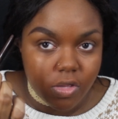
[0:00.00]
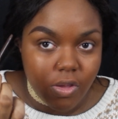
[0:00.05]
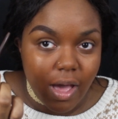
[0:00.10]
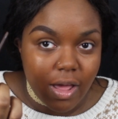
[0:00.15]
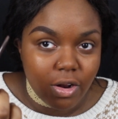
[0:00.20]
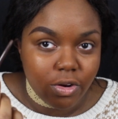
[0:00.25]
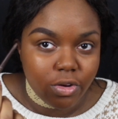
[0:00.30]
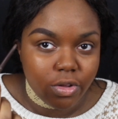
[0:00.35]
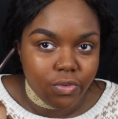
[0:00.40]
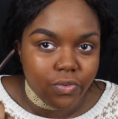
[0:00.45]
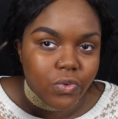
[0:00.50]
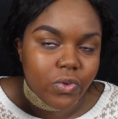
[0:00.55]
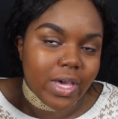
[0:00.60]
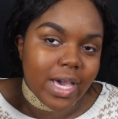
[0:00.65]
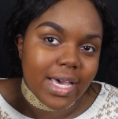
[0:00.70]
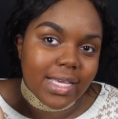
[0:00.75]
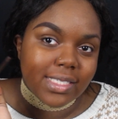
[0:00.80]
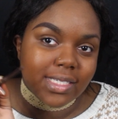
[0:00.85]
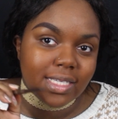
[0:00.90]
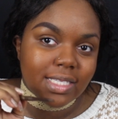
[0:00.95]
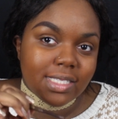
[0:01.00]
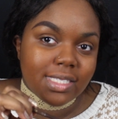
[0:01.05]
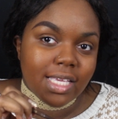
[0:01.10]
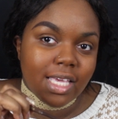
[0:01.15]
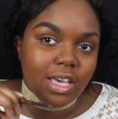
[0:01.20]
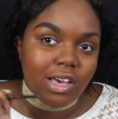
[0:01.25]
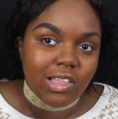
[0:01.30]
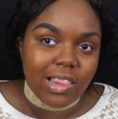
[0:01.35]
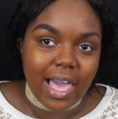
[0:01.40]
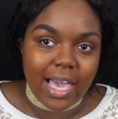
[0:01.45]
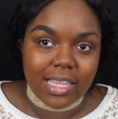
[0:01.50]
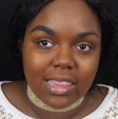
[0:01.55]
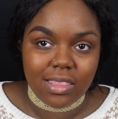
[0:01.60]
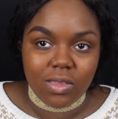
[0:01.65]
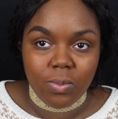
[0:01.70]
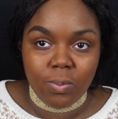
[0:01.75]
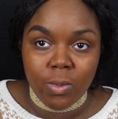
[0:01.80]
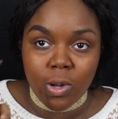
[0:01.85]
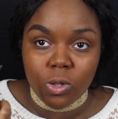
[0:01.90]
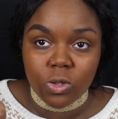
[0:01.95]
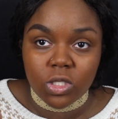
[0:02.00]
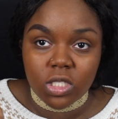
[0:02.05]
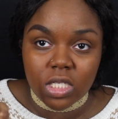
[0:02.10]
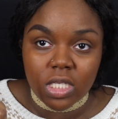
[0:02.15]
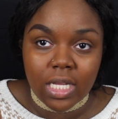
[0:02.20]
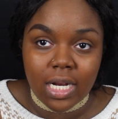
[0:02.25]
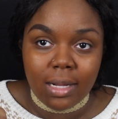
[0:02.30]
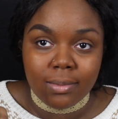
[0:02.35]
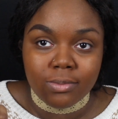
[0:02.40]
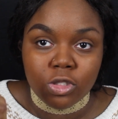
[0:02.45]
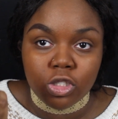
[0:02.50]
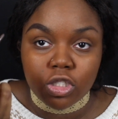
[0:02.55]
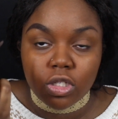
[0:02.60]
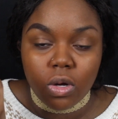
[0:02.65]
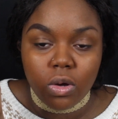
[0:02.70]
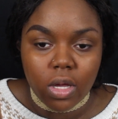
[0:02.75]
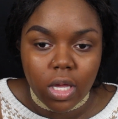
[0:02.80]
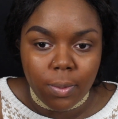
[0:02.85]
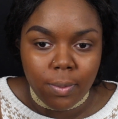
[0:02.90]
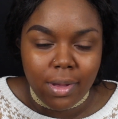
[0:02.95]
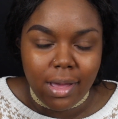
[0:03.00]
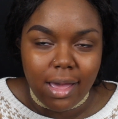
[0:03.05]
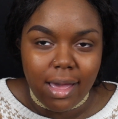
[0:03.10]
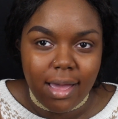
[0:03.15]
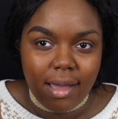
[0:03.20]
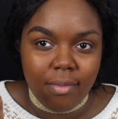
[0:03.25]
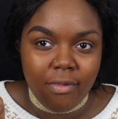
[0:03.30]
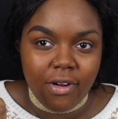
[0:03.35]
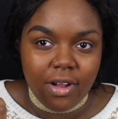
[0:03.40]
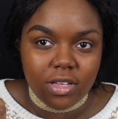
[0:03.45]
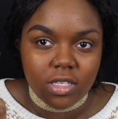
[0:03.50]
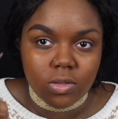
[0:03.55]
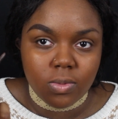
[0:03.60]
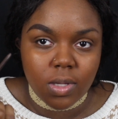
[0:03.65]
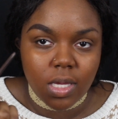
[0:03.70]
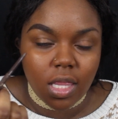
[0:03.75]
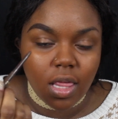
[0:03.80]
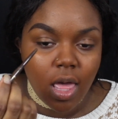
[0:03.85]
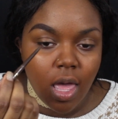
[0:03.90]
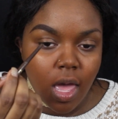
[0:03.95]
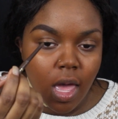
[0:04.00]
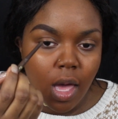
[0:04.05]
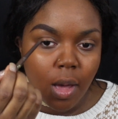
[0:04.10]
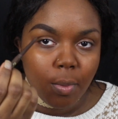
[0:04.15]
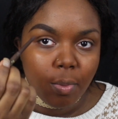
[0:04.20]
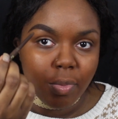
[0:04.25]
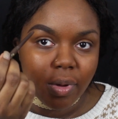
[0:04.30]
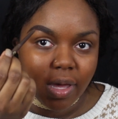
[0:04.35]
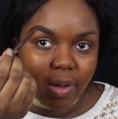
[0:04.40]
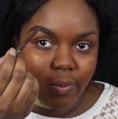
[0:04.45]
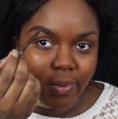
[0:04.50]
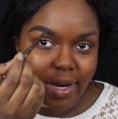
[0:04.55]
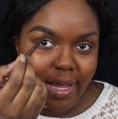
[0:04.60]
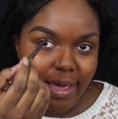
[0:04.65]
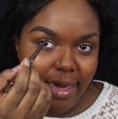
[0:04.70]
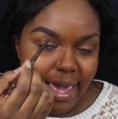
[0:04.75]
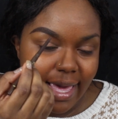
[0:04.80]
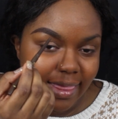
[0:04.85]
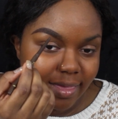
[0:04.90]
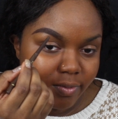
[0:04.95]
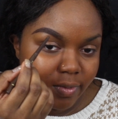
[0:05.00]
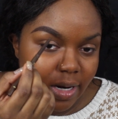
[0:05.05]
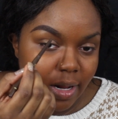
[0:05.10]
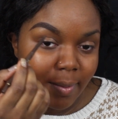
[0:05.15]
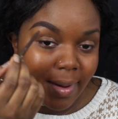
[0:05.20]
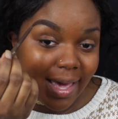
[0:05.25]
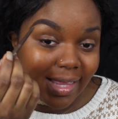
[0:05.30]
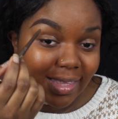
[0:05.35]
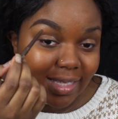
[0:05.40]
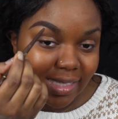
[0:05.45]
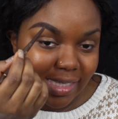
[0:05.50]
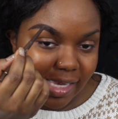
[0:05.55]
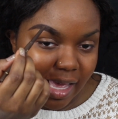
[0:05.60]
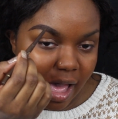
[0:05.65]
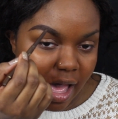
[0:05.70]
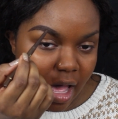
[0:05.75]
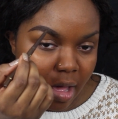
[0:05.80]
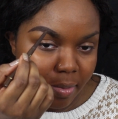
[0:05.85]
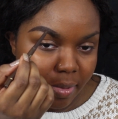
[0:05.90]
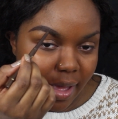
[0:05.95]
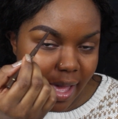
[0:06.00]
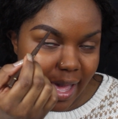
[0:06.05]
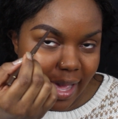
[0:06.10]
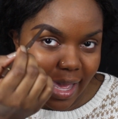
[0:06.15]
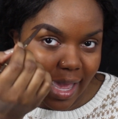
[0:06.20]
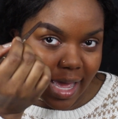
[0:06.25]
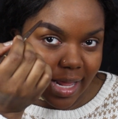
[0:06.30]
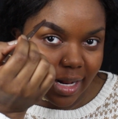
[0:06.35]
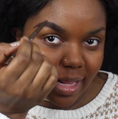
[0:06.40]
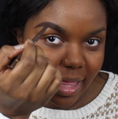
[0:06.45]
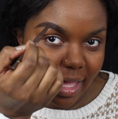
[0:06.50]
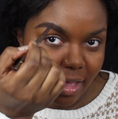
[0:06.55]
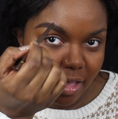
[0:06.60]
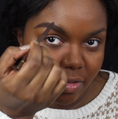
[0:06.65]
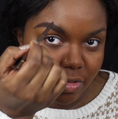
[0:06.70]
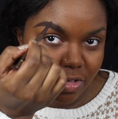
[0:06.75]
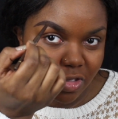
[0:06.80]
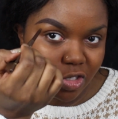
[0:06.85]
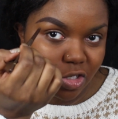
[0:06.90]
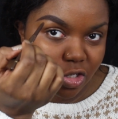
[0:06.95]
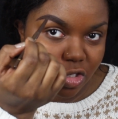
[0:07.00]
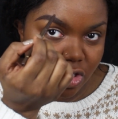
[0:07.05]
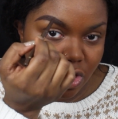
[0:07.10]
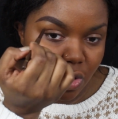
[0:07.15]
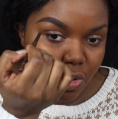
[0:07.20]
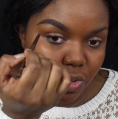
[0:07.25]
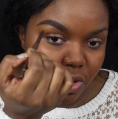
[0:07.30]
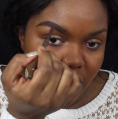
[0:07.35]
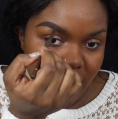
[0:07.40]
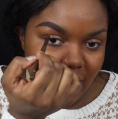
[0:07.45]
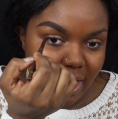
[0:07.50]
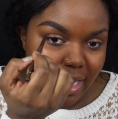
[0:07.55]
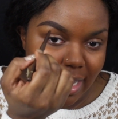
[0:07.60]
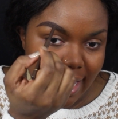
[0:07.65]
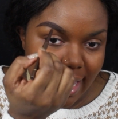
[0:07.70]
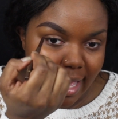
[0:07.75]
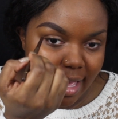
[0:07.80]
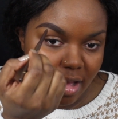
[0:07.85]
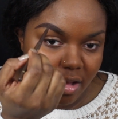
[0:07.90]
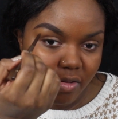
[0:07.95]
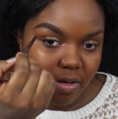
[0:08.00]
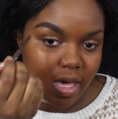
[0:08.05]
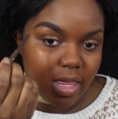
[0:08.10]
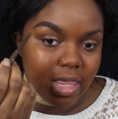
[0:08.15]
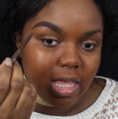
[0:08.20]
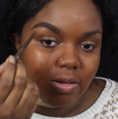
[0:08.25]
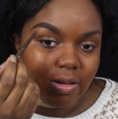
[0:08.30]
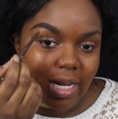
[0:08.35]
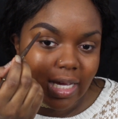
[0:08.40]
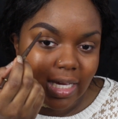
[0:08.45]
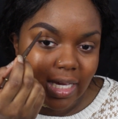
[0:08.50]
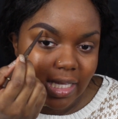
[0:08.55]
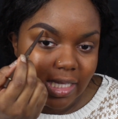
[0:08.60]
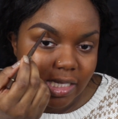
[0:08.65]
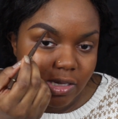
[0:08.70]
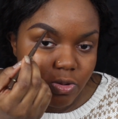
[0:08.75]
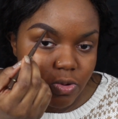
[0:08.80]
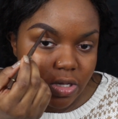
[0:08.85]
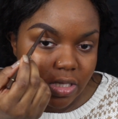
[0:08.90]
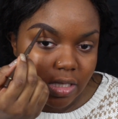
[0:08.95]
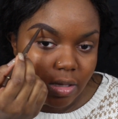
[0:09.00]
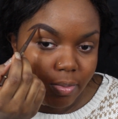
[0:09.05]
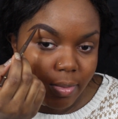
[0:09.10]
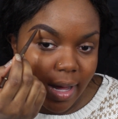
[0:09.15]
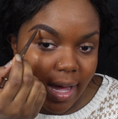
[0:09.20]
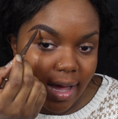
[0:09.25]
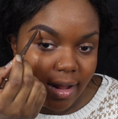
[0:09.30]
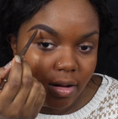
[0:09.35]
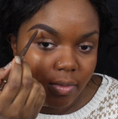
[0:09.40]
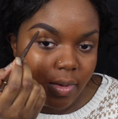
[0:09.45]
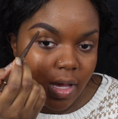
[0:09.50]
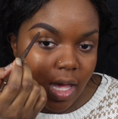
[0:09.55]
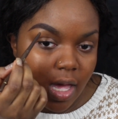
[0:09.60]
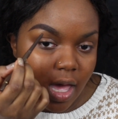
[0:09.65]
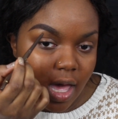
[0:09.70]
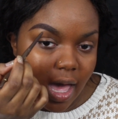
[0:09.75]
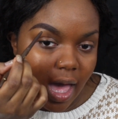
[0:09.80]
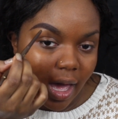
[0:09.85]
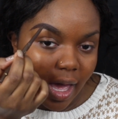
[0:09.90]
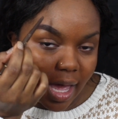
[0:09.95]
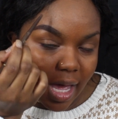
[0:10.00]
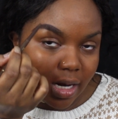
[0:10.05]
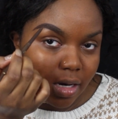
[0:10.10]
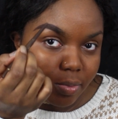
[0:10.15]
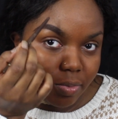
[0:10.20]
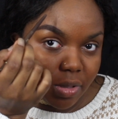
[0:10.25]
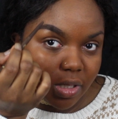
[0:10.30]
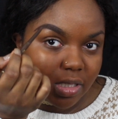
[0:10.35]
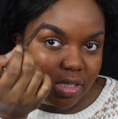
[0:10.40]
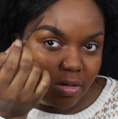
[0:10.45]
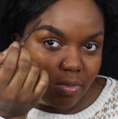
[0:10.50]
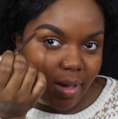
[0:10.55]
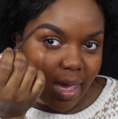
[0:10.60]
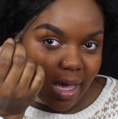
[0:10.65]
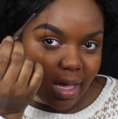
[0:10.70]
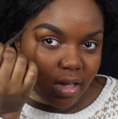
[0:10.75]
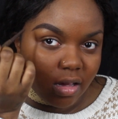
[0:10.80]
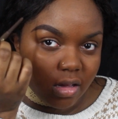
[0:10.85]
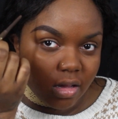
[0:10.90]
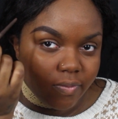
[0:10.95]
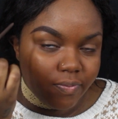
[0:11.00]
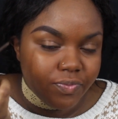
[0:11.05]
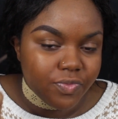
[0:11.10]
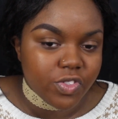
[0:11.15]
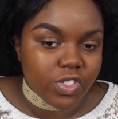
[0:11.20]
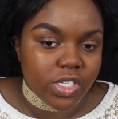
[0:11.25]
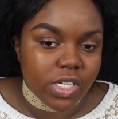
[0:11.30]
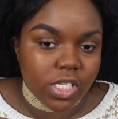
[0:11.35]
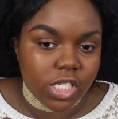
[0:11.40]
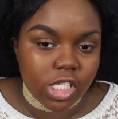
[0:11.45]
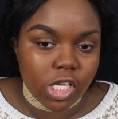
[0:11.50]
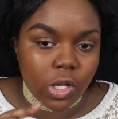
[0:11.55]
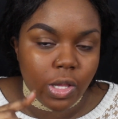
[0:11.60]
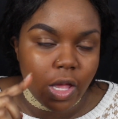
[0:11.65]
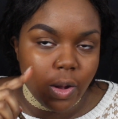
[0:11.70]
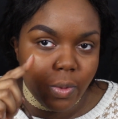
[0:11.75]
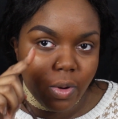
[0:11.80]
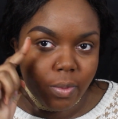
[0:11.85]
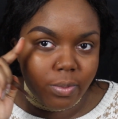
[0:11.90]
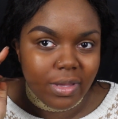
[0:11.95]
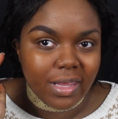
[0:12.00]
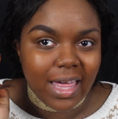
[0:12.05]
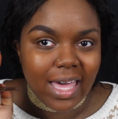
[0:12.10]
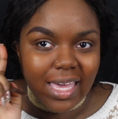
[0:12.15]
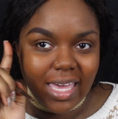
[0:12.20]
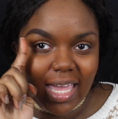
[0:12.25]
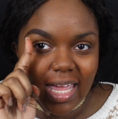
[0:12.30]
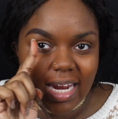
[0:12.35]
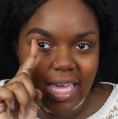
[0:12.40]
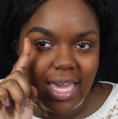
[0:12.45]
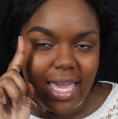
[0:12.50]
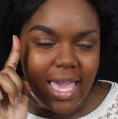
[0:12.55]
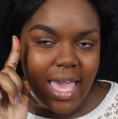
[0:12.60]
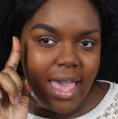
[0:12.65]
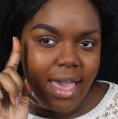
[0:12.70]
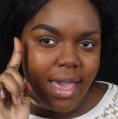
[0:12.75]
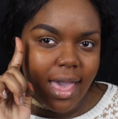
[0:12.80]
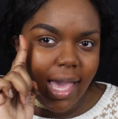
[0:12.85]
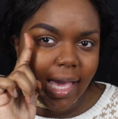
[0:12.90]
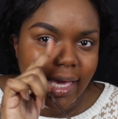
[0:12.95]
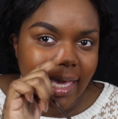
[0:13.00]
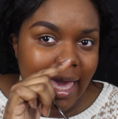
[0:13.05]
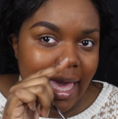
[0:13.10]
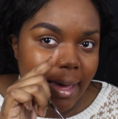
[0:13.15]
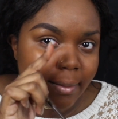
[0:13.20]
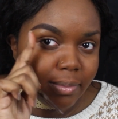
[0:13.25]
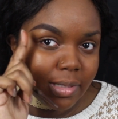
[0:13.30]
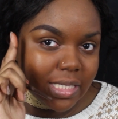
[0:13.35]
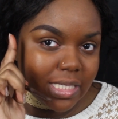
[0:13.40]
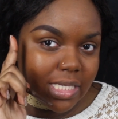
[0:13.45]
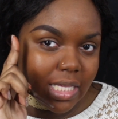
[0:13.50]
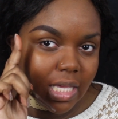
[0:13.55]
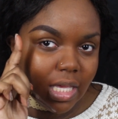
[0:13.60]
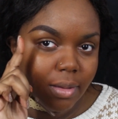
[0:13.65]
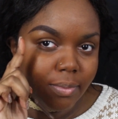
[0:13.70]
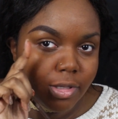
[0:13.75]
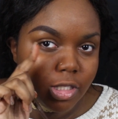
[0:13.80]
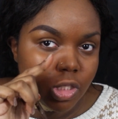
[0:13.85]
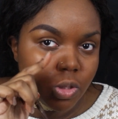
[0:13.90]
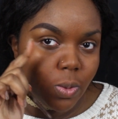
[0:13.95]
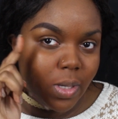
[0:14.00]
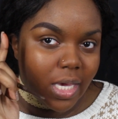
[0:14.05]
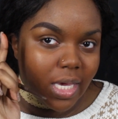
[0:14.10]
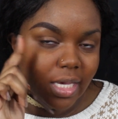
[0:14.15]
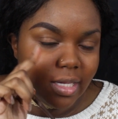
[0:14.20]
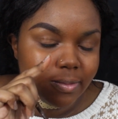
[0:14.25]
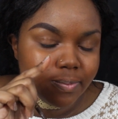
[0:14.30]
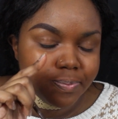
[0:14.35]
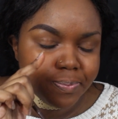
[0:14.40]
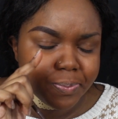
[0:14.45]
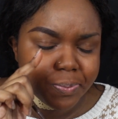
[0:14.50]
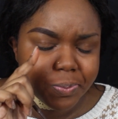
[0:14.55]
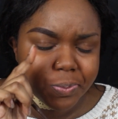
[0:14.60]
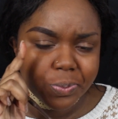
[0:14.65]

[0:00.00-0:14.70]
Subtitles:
So I don't know if you guys can tell like the motion that I'm stroking my eyebrows with, but when I'm at the top, I kind of like stroke it down, and then when I get towards the bottom, I kind of push it back up, just so there won't be like any gaps in between